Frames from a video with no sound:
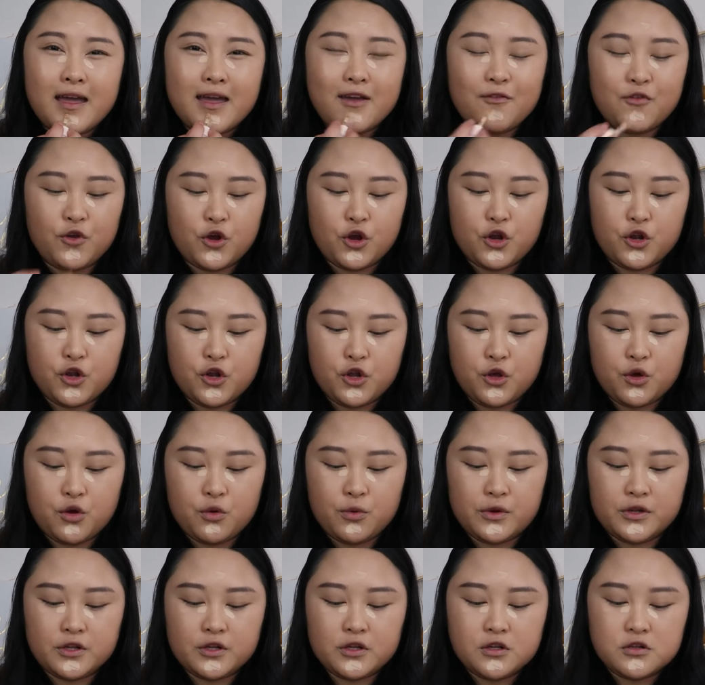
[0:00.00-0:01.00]
If you're
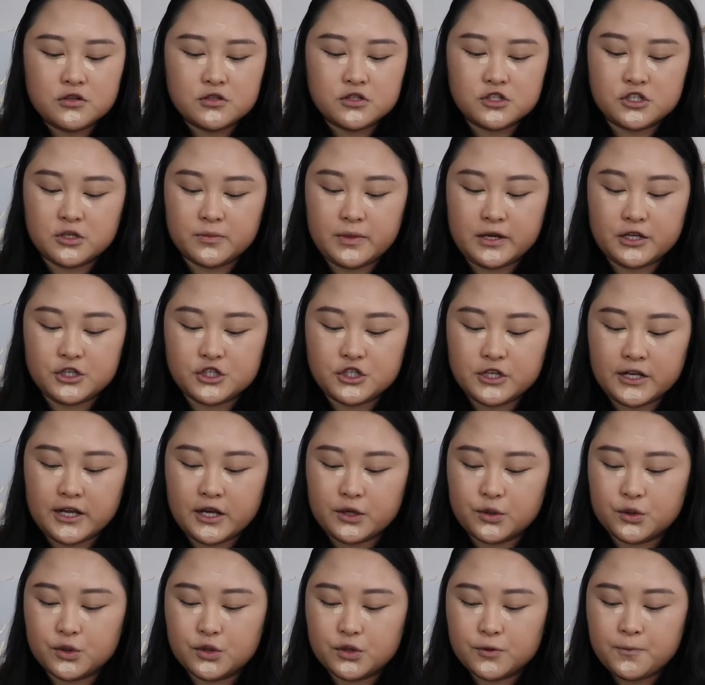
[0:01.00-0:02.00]
new and to my
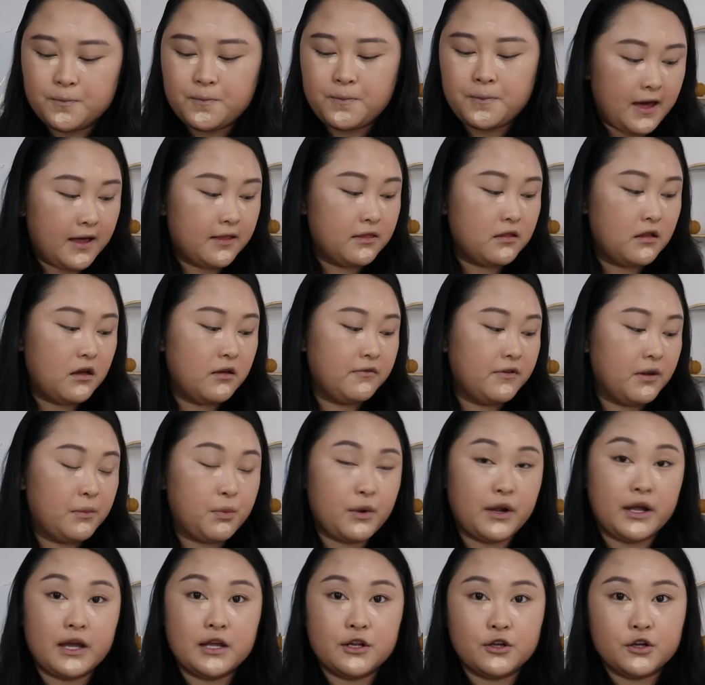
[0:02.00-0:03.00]
channel, I love a
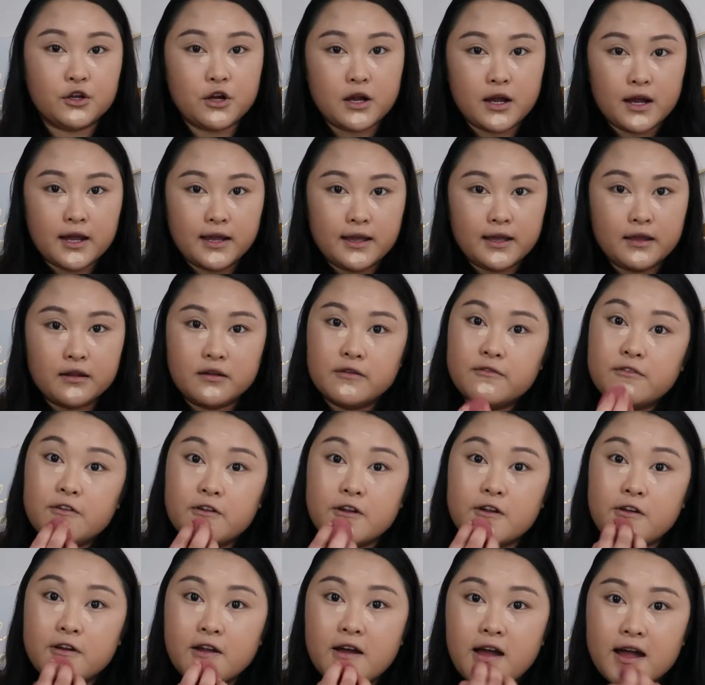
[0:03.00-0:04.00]
bright under eye, and if
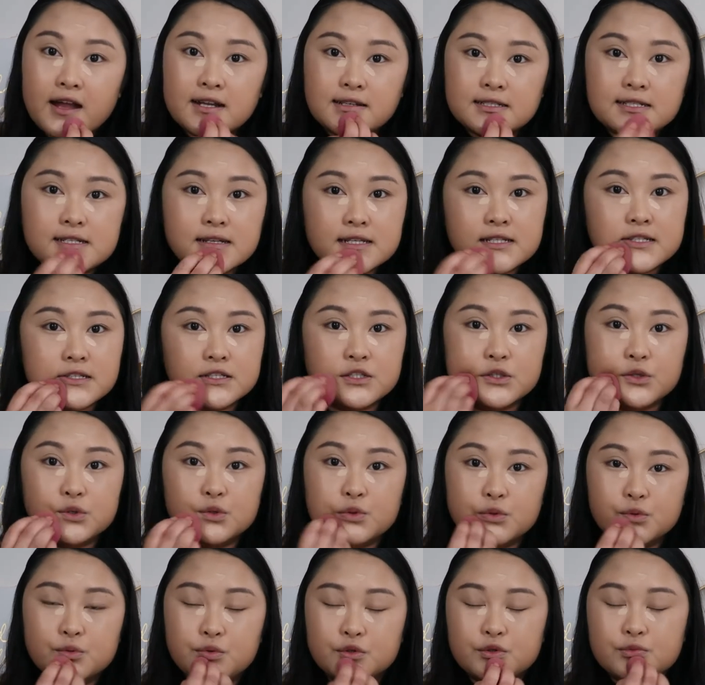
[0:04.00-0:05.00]
you're not,
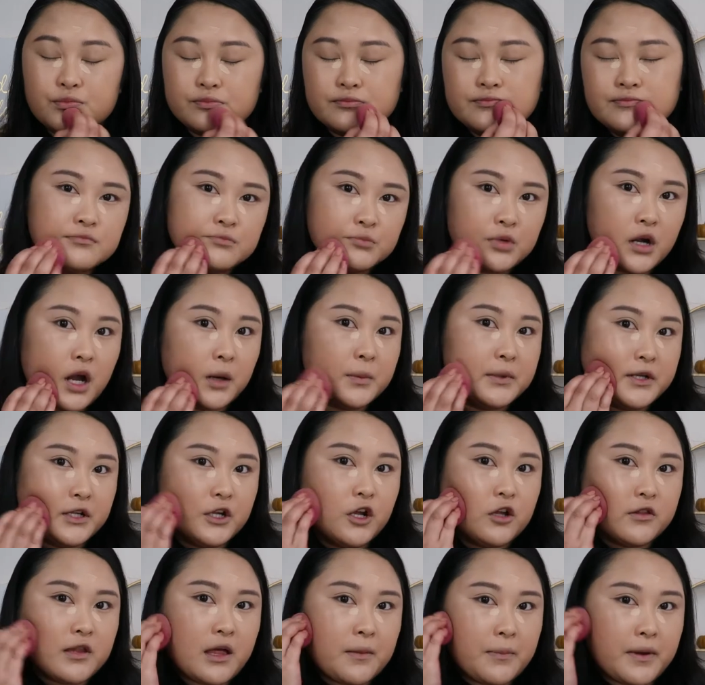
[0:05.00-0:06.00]
you probably
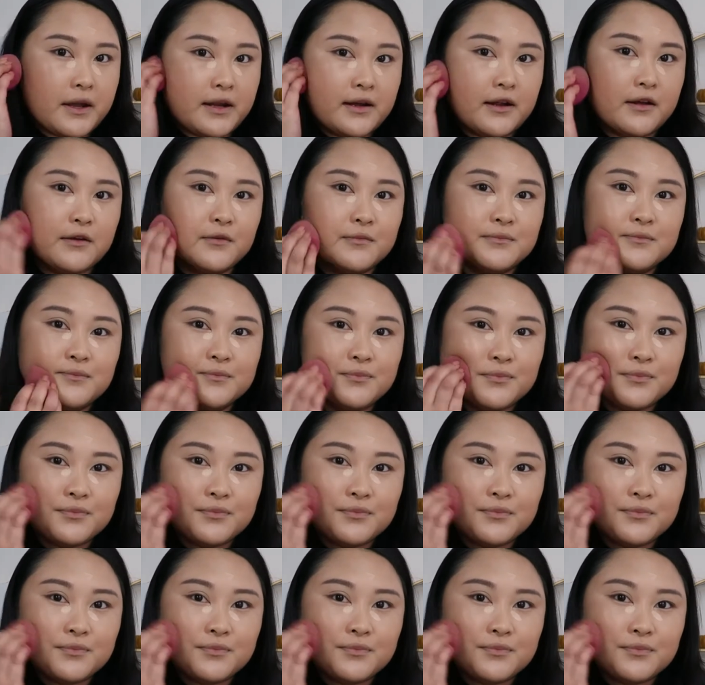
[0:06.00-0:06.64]
know that by now.